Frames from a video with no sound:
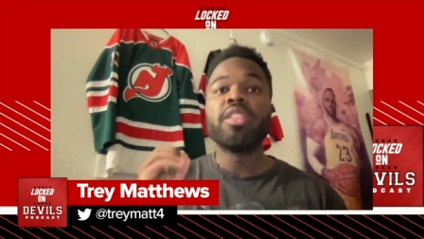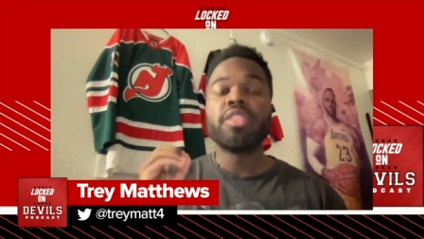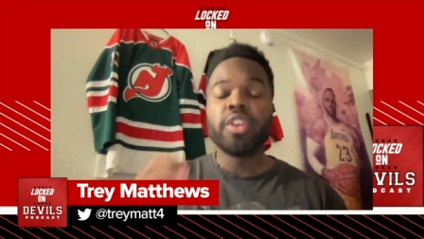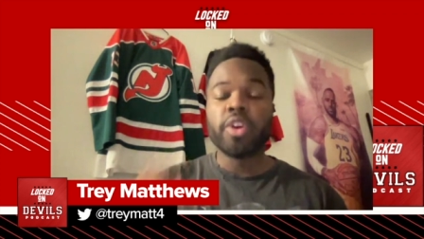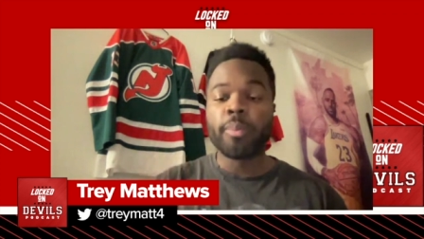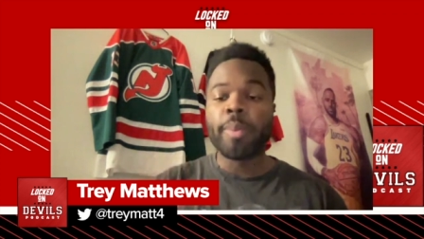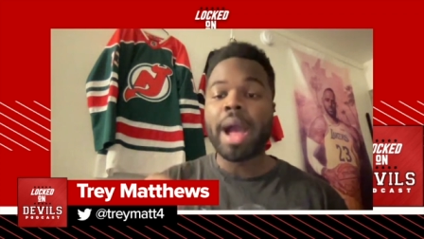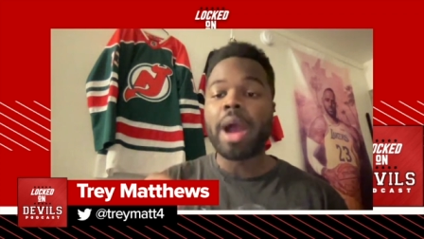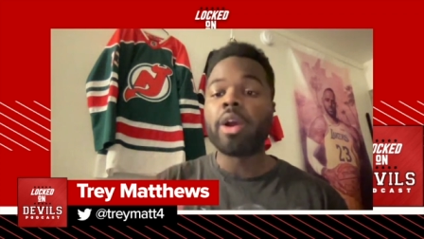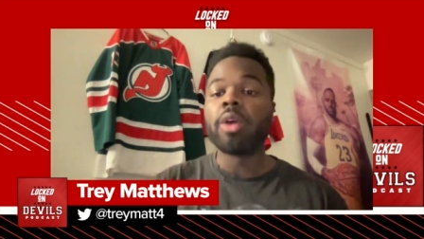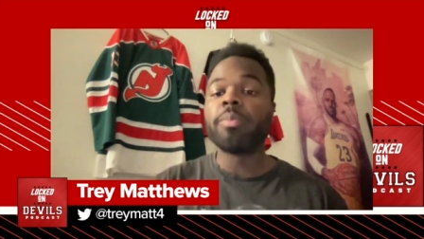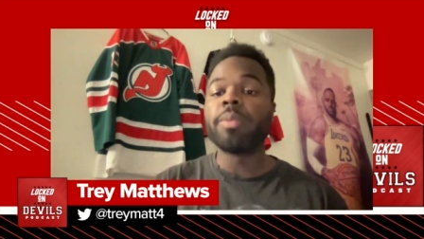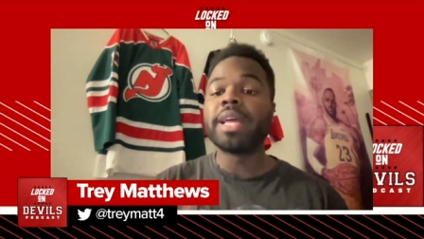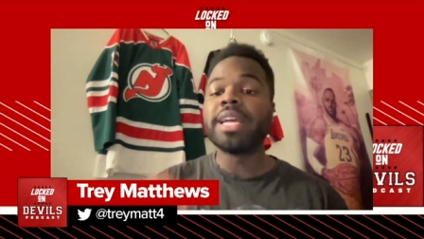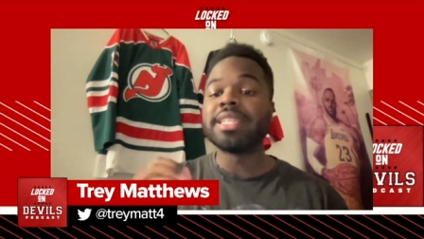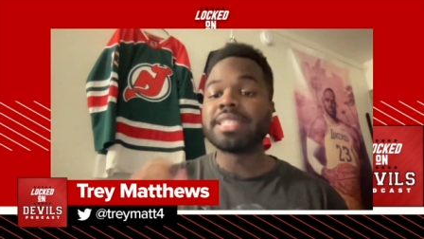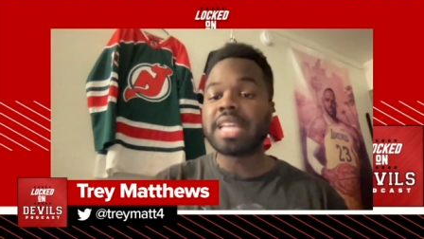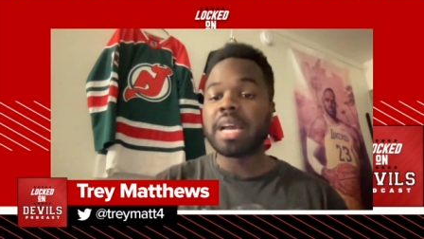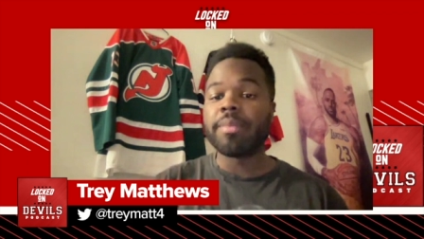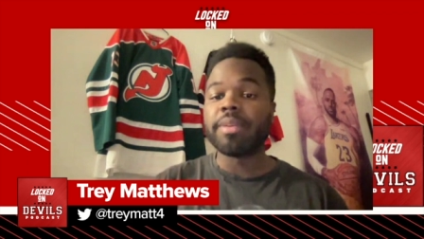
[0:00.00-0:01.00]
their power play
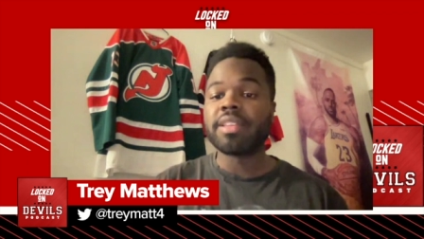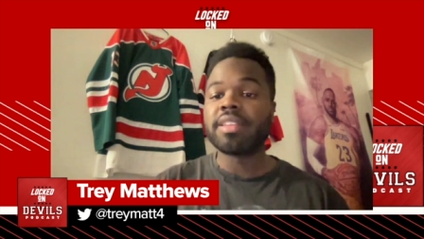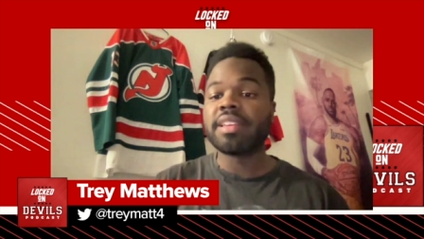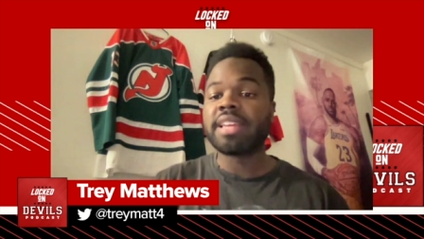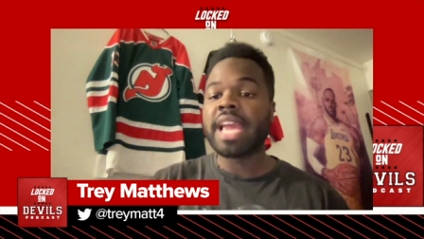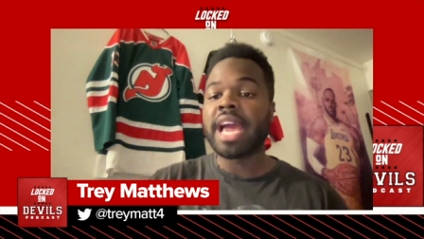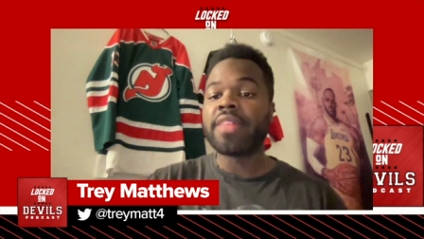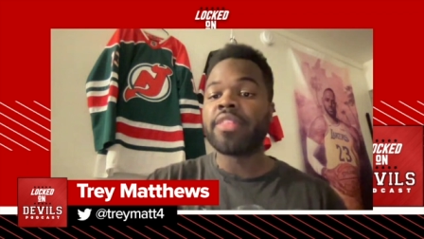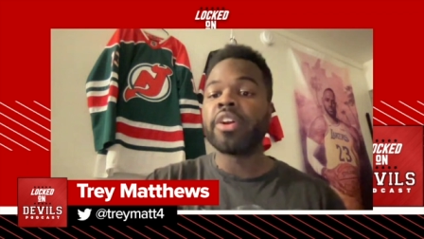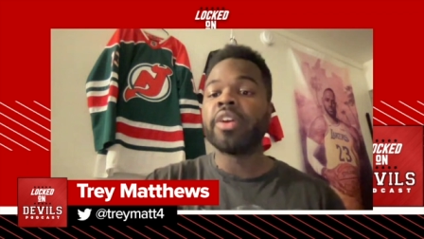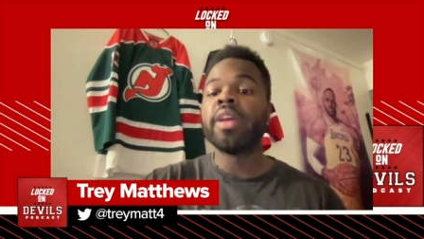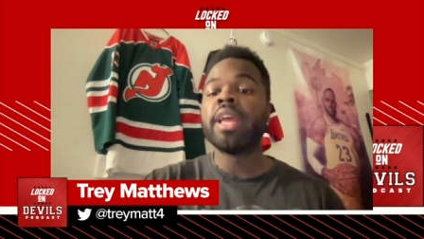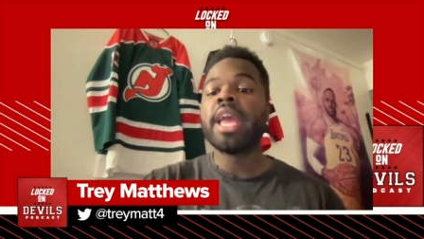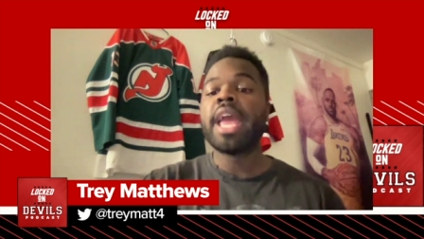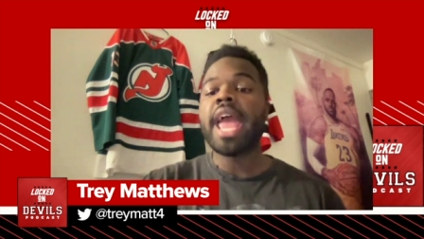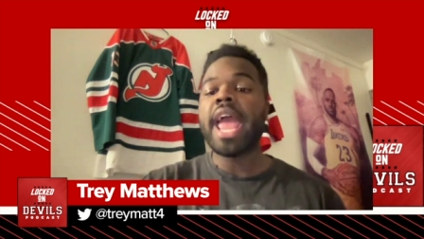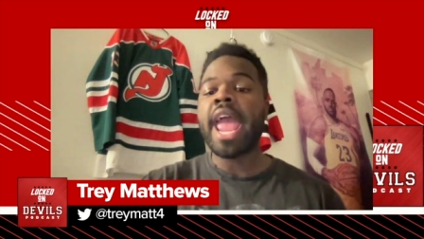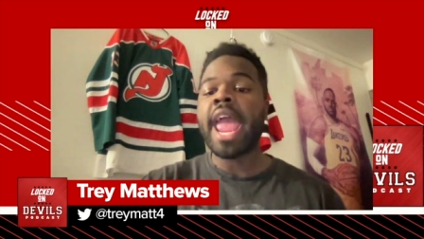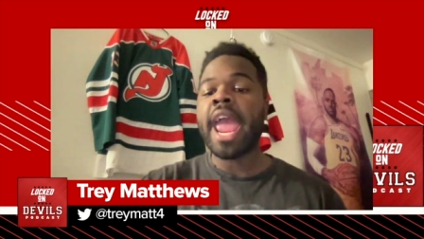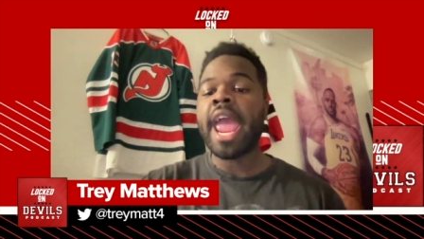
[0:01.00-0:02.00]
is coming together,
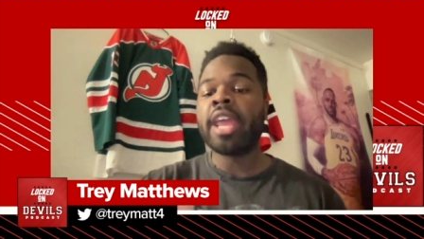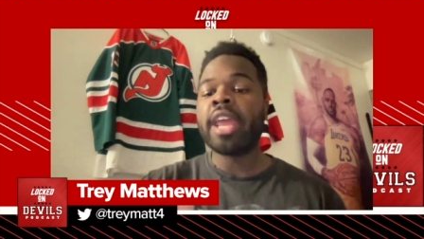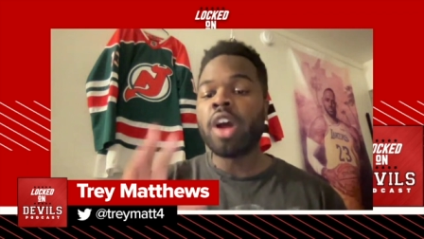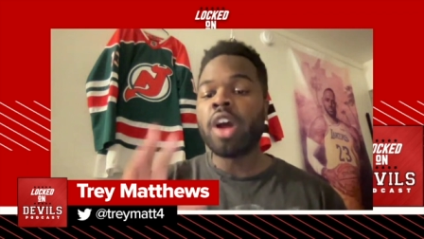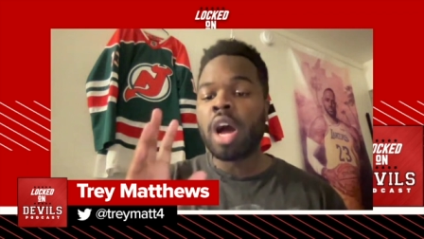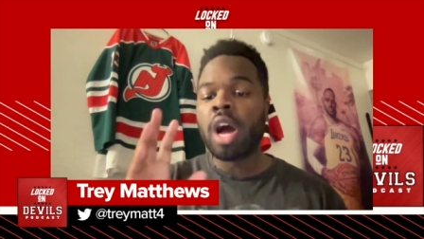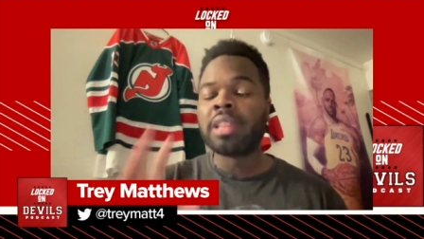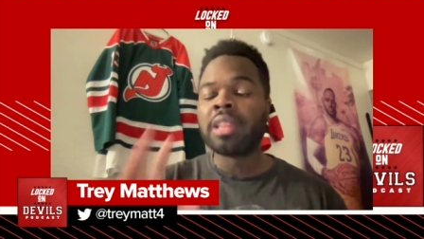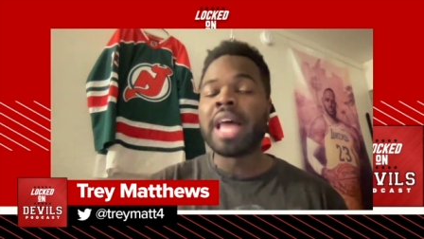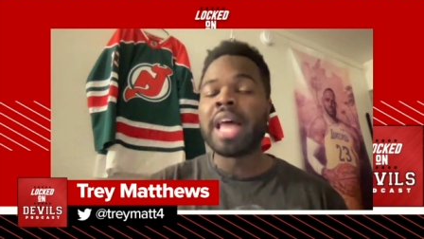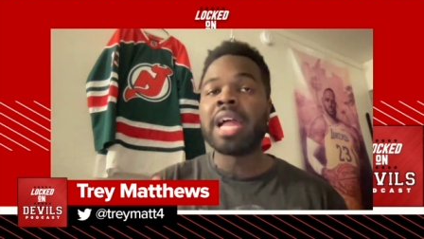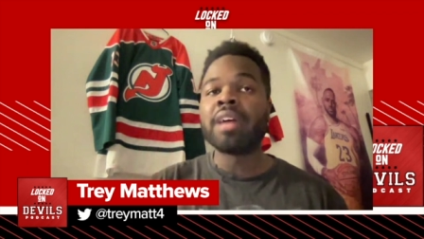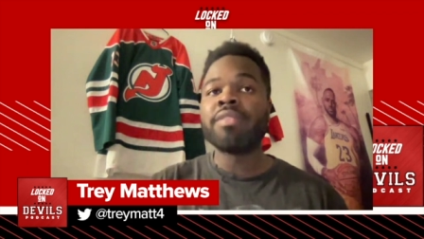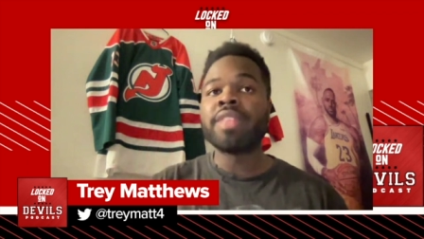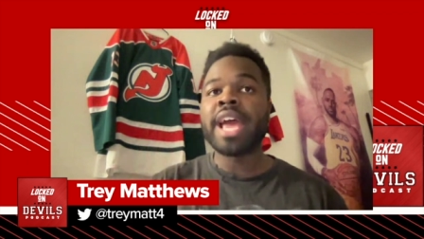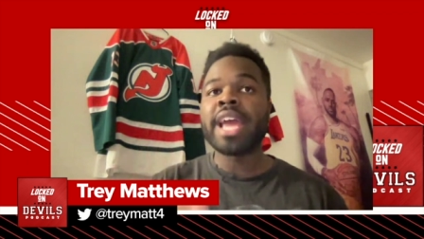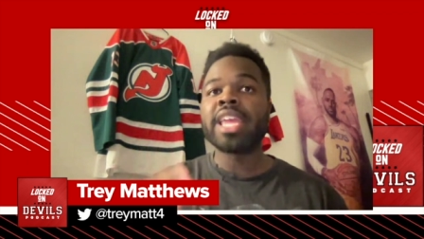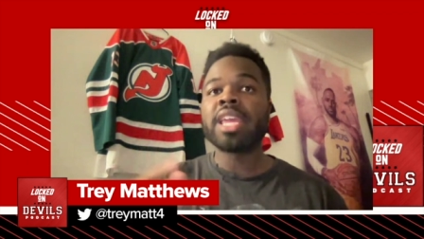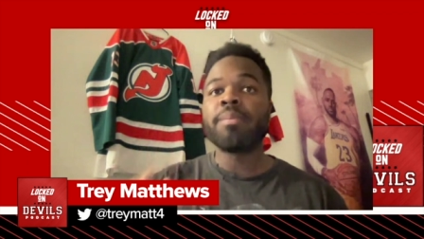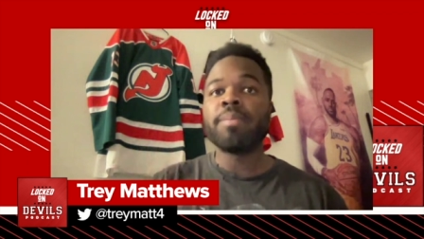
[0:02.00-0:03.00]
and a lot of
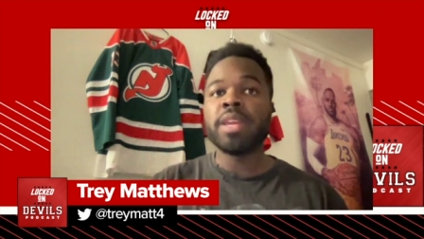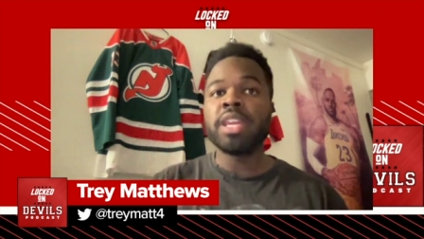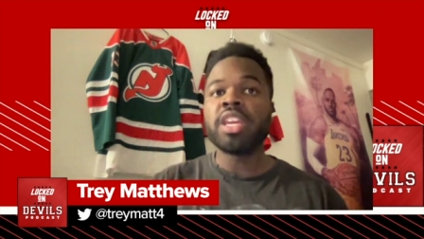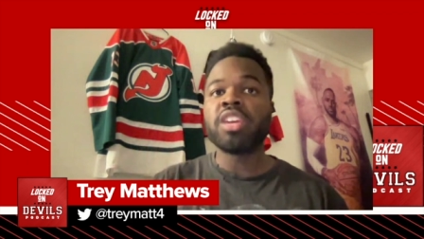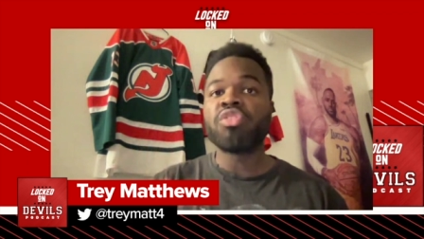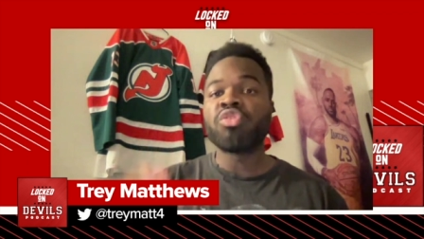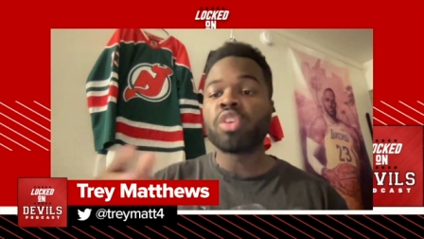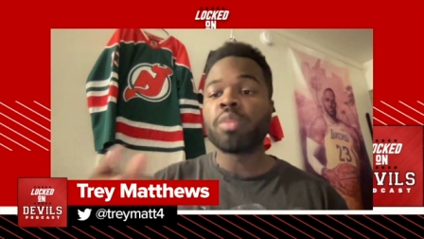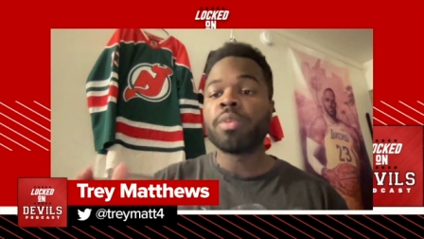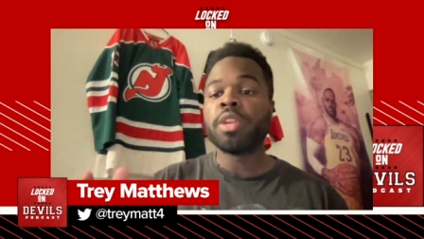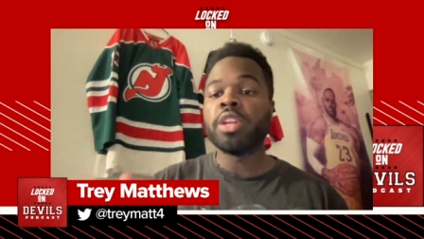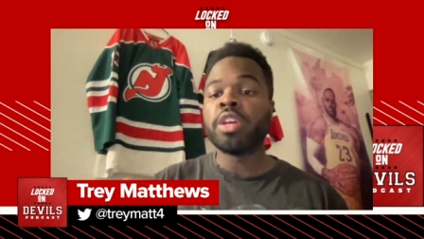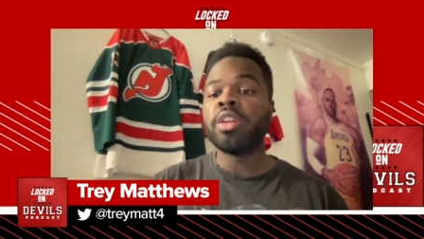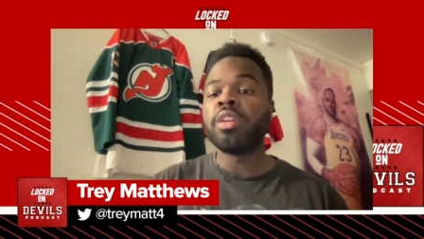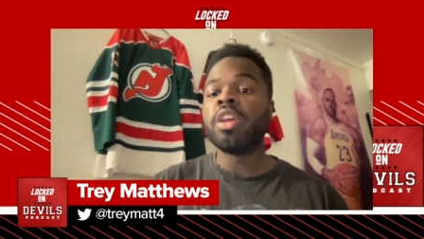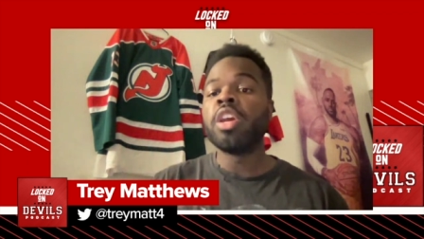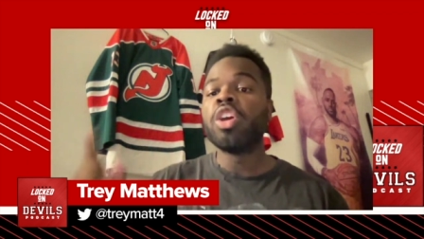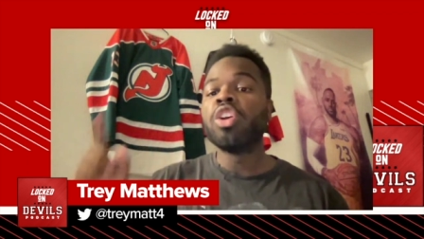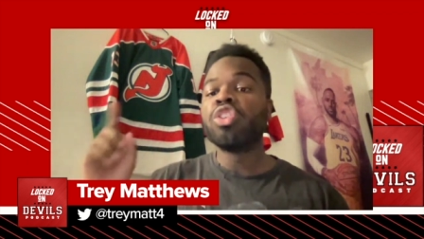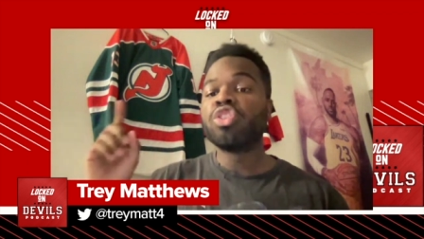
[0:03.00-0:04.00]
that could be contributed